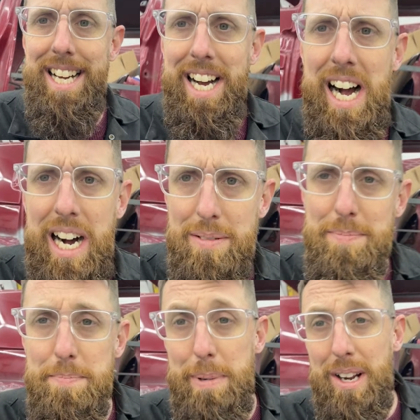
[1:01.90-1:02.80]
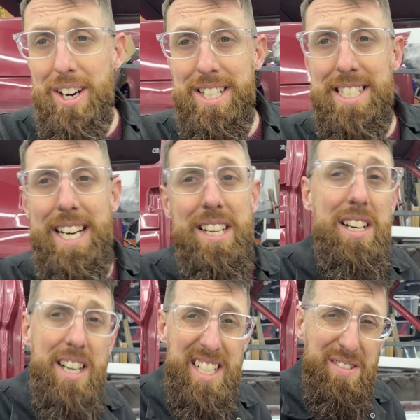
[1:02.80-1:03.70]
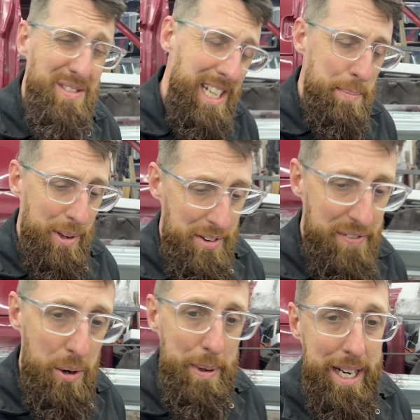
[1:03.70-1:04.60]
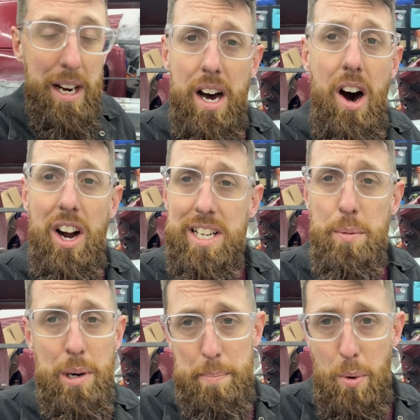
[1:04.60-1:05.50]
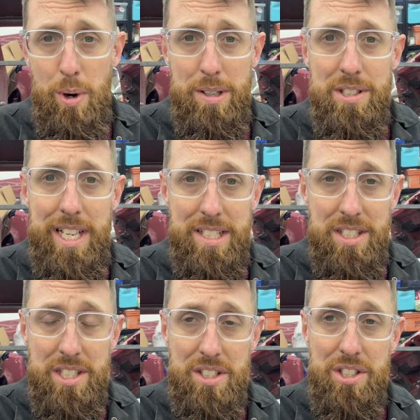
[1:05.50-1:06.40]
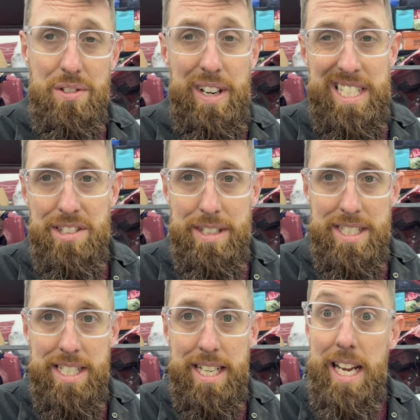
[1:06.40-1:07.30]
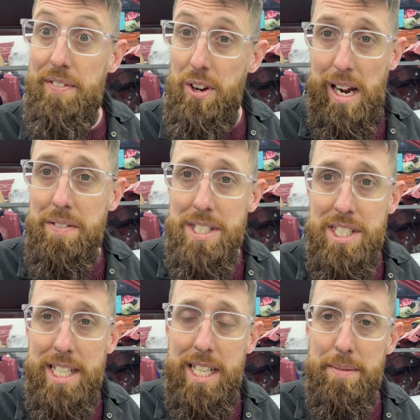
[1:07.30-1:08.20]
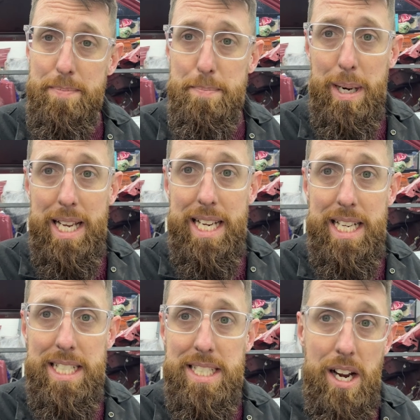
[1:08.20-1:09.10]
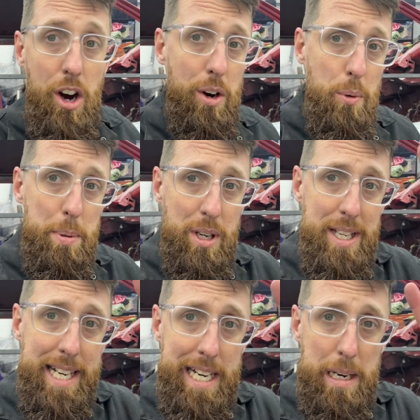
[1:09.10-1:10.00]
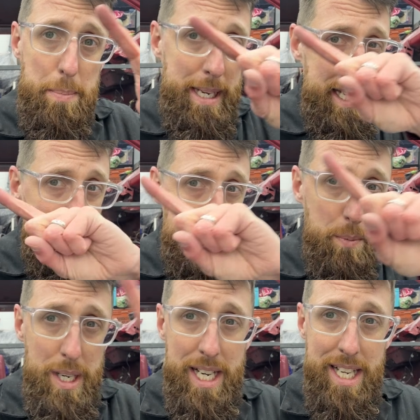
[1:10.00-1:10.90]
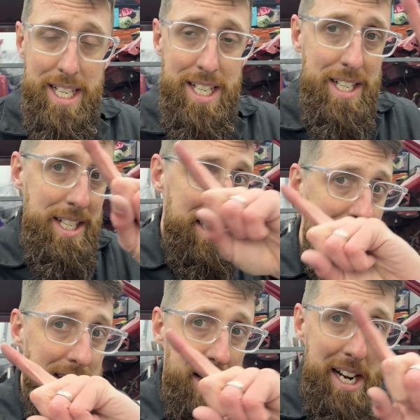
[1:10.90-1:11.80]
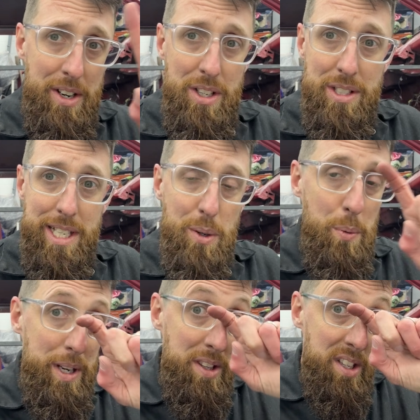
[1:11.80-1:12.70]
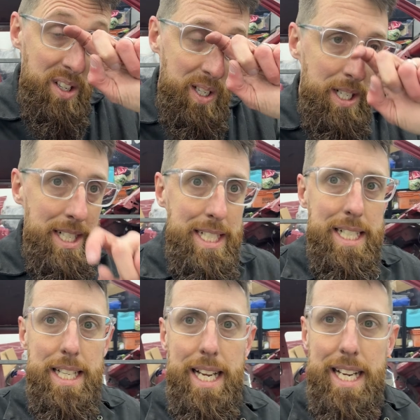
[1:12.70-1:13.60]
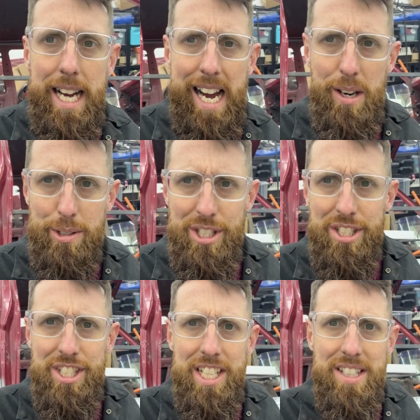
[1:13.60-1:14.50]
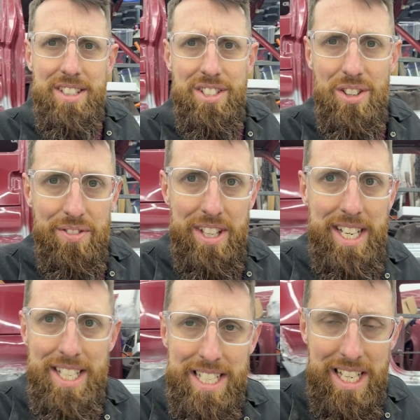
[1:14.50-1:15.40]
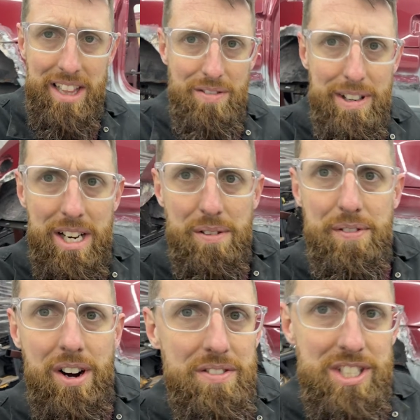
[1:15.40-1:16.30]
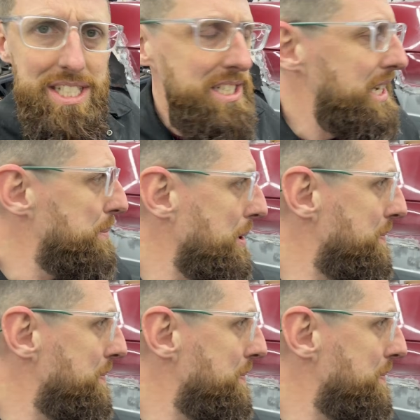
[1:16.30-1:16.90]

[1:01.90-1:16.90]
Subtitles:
But like I said, I didn't really bother filming. I didn't want to bore you since this because you've actually already seen it. If you haven't seen it, please, I will put a link up here somewhere to how you deal with the inner outer sills of the little Renault 5 GT Turbo.